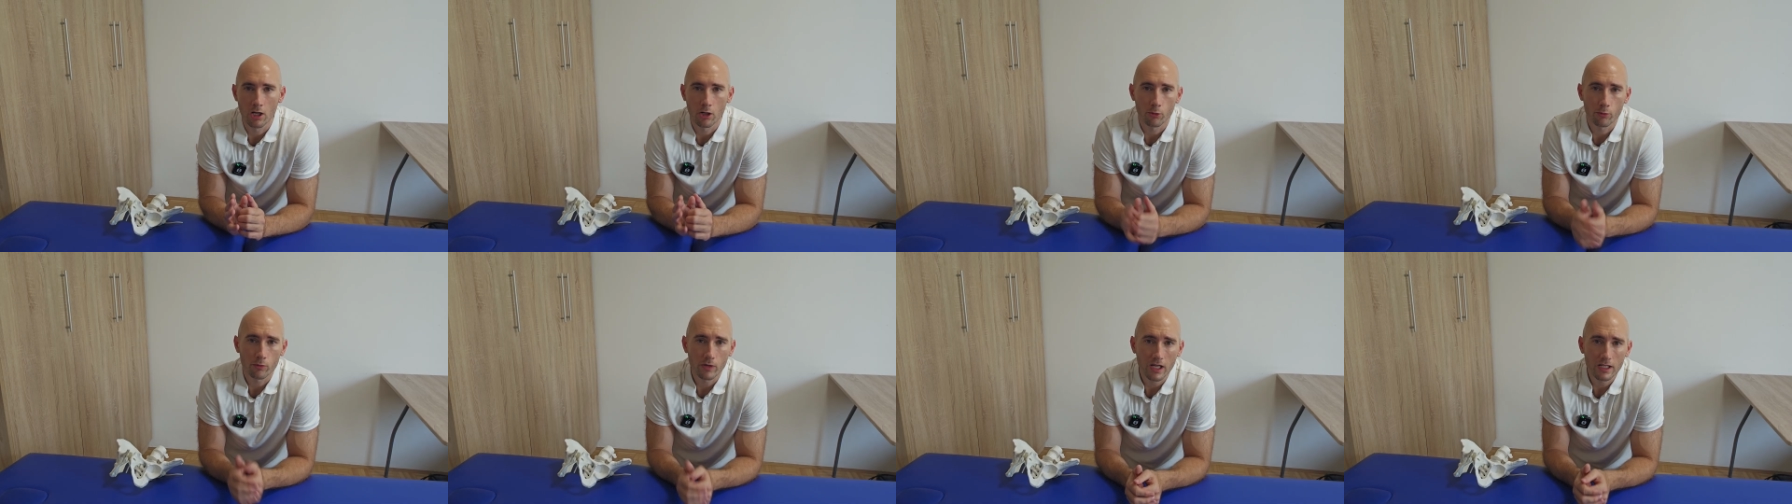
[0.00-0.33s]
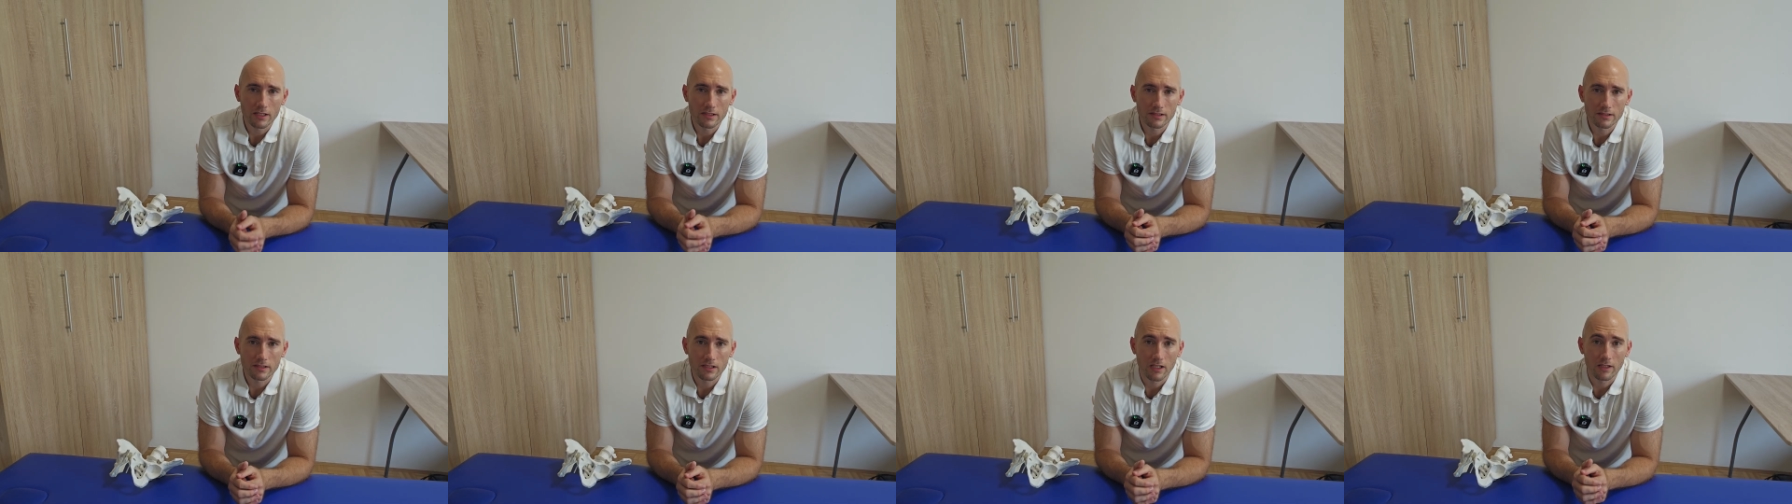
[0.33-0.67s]

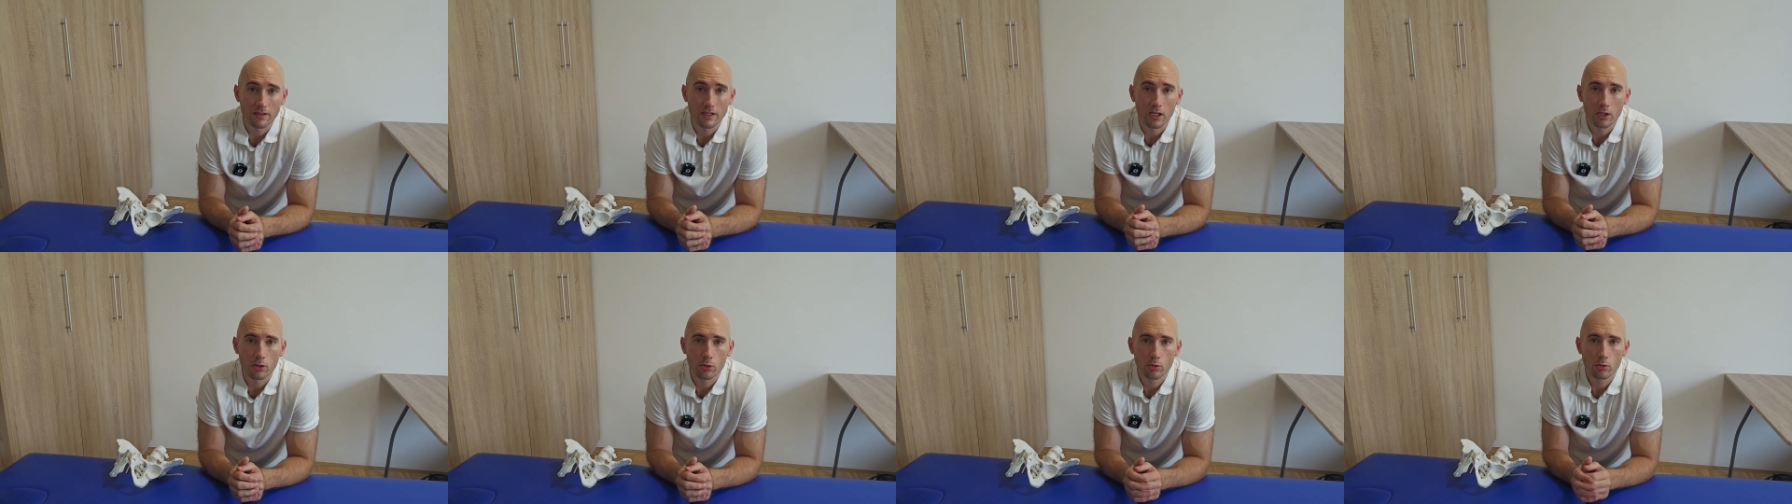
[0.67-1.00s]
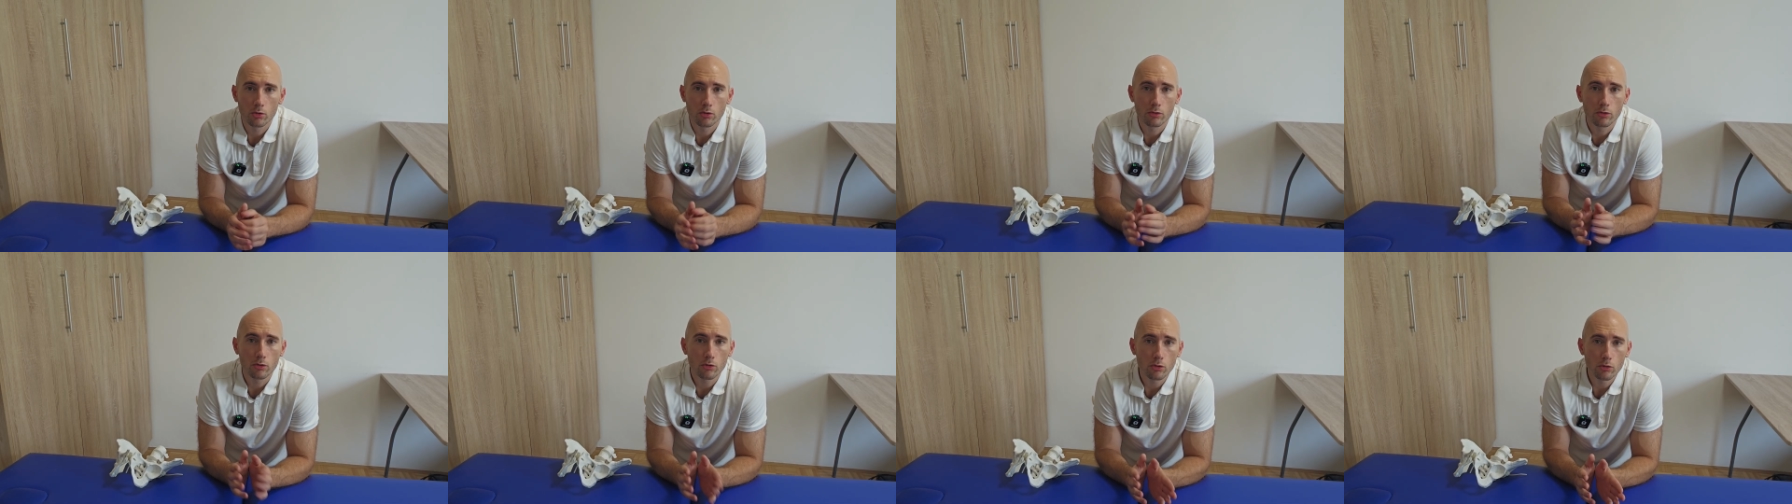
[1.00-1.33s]
Rest, then
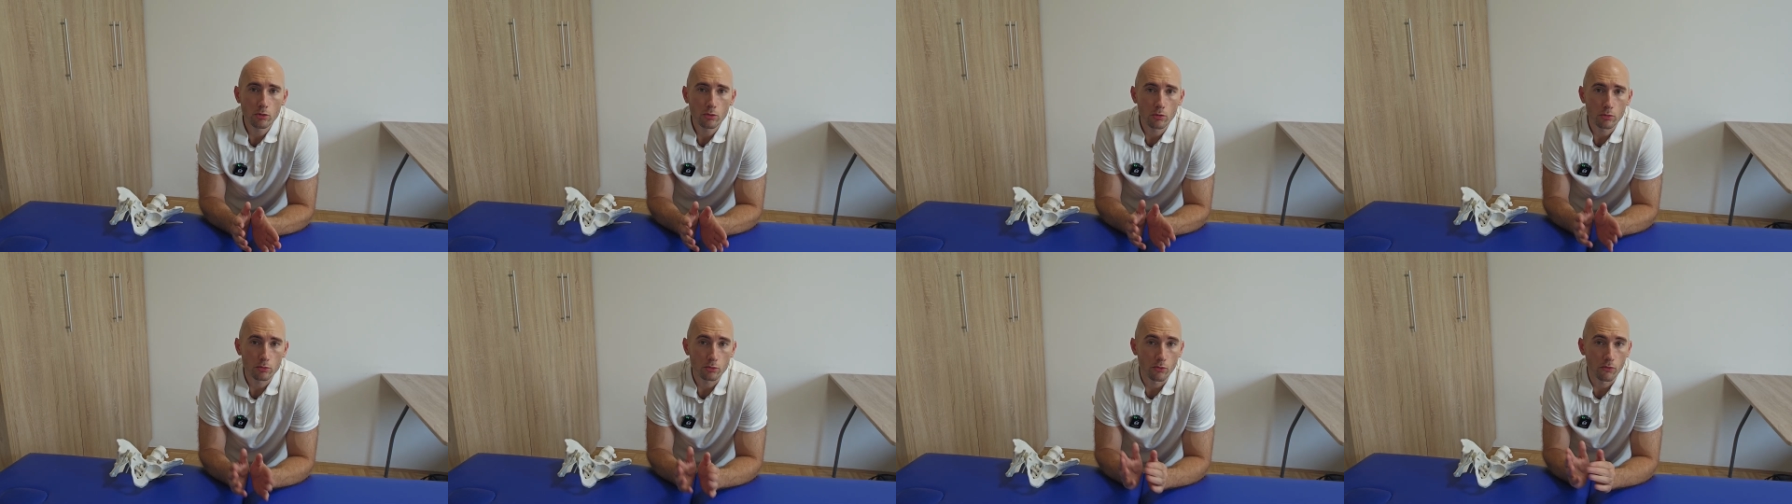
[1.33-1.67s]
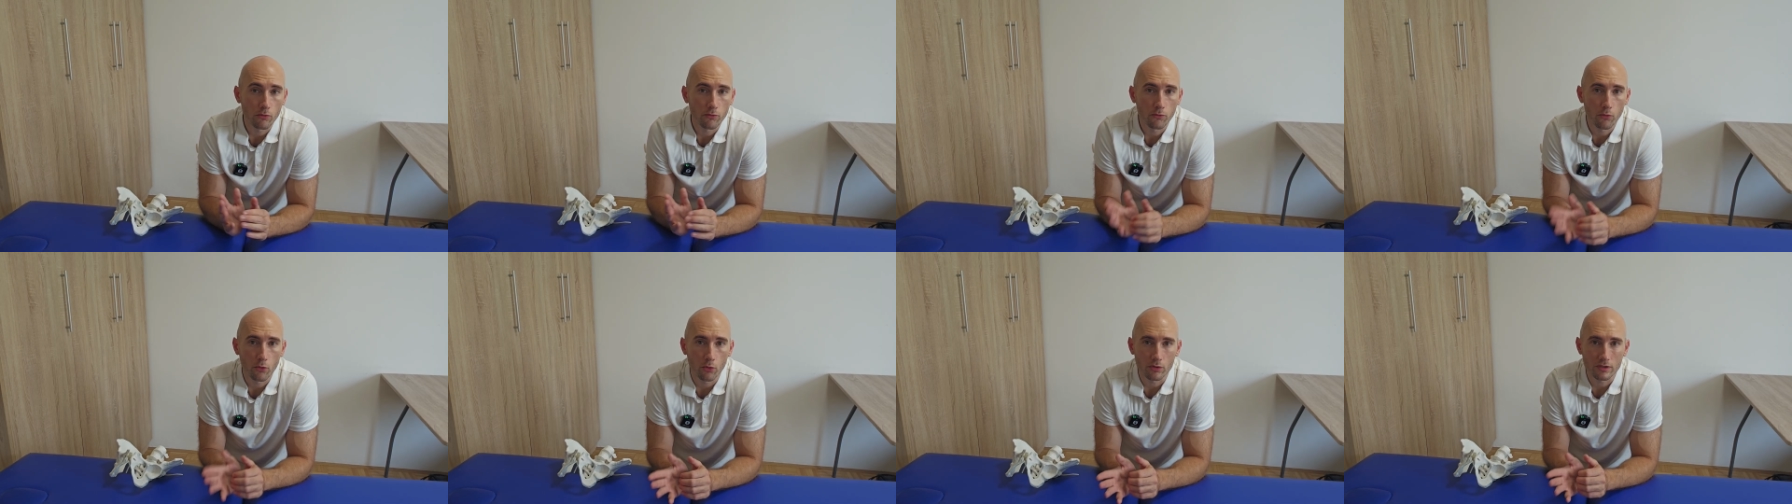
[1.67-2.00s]
do 2 to
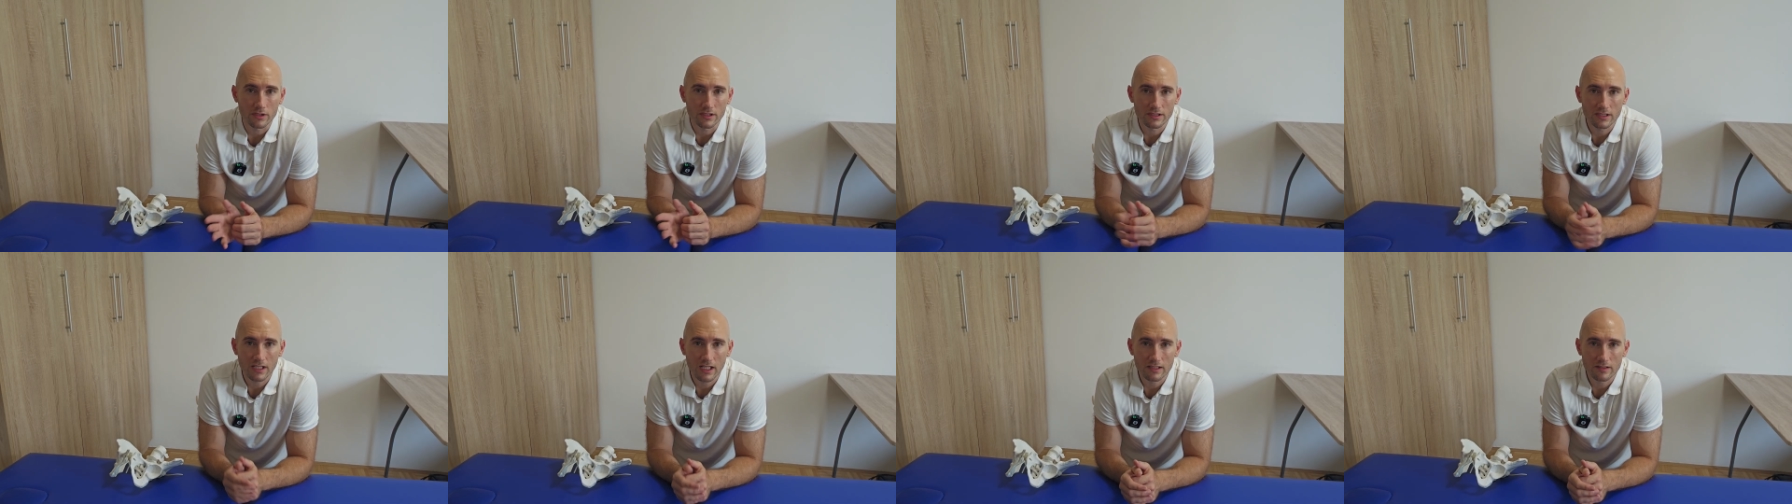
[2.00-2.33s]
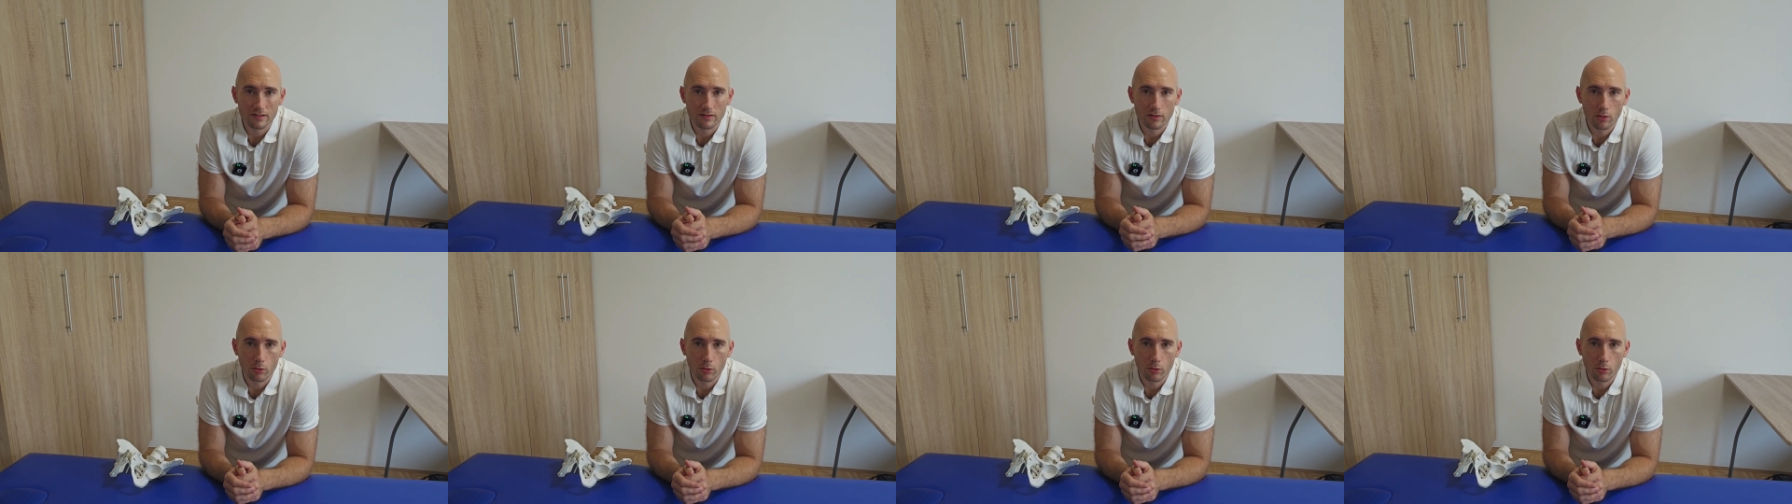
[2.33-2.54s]
4 sets